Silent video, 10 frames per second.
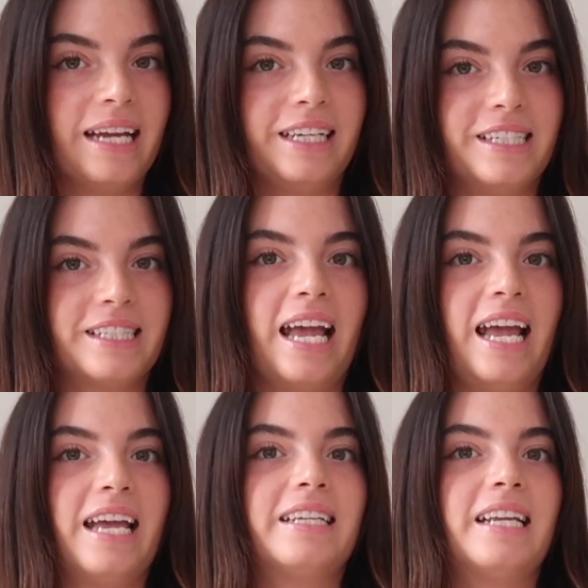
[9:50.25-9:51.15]
It is
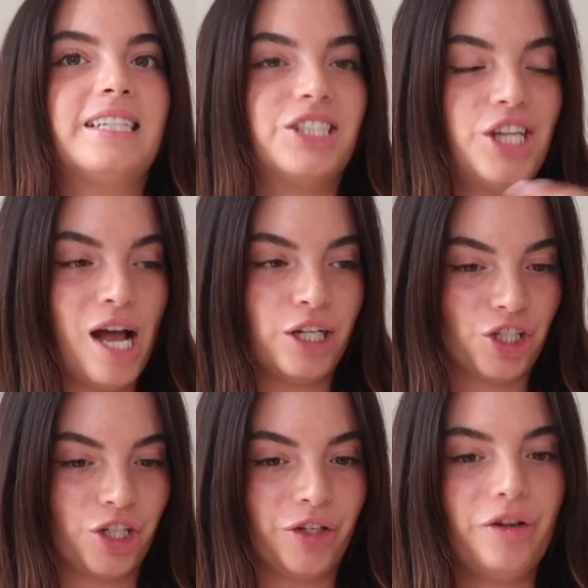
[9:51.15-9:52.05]
an
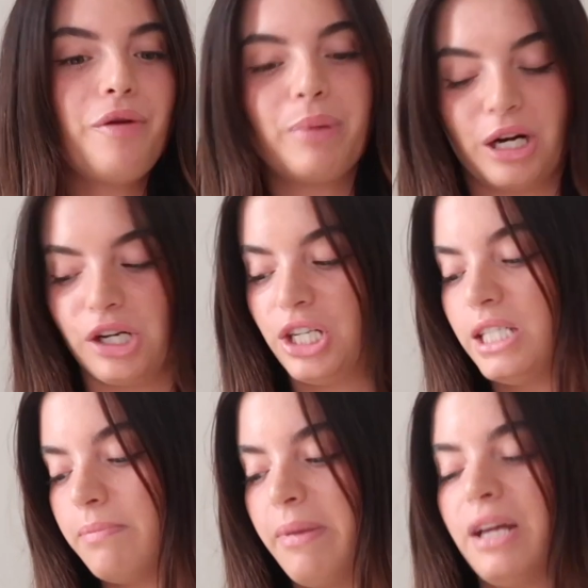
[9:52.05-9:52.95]
intentional
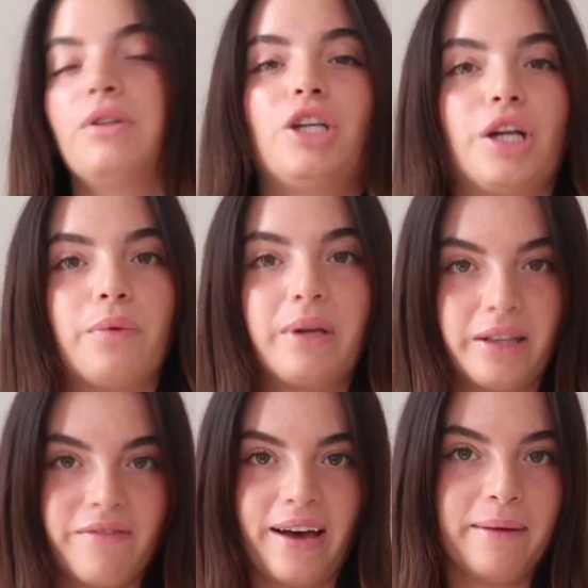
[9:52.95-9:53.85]
purchase, but you know, we
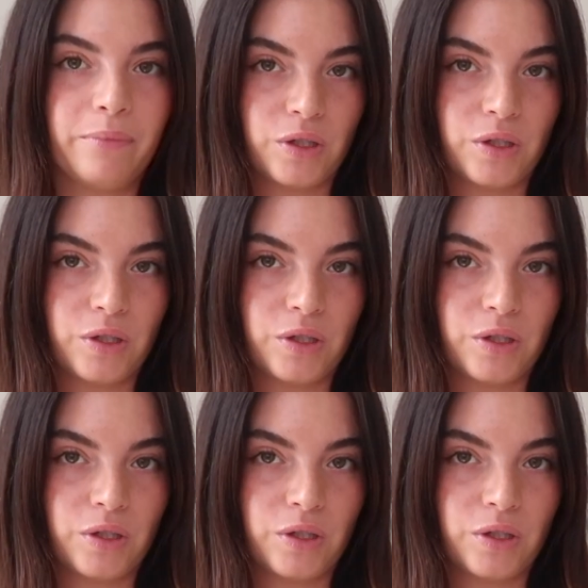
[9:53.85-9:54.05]
love that.